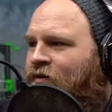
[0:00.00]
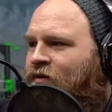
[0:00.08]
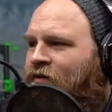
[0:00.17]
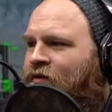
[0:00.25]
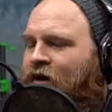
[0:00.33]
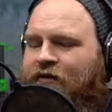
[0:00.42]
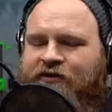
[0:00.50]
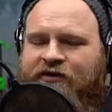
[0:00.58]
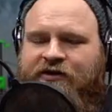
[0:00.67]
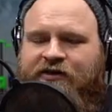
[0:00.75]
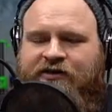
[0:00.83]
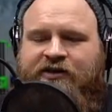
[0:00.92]
there's at
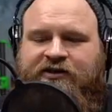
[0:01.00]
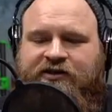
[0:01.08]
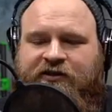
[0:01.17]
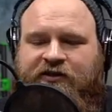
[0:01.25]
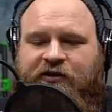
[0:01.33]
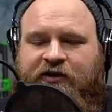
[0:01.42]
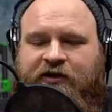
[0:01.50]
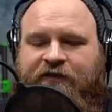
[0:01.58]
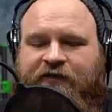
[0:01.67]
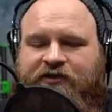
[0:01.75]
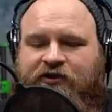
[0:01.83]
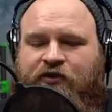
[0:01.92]
least a 6-degree
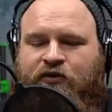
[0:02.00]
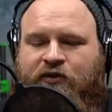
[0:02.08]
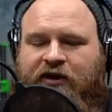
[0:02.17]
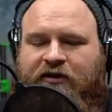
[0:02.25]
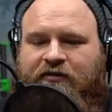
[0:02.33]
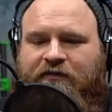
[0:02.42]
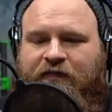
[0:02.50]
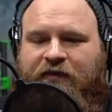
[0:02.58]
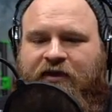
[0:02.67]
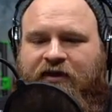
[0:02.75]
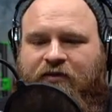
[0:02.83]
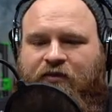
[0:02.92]
difference in cooling
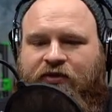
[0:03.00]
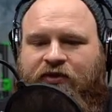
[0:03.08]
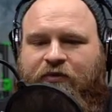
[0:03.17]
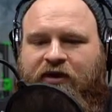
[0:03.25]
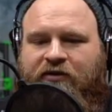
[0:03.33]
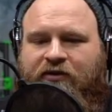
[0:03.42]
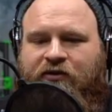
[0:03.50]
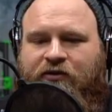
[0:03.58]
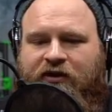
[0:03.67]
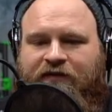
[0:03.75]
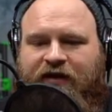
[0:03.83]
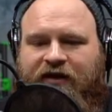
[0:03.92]
with the better
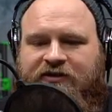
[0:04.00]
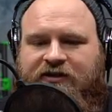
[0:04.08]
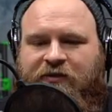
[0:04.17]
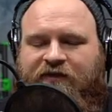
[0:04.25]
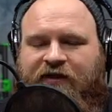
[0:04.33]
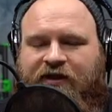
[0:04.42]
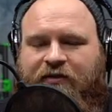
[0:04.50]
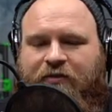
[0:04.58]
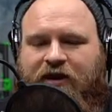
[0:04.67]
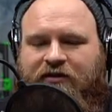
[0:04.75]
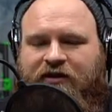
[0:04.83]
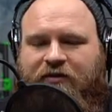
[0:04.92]
cooling fans. Let me find the
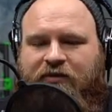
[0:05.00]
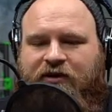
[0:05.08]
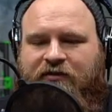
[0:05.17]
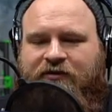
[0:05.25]
model number.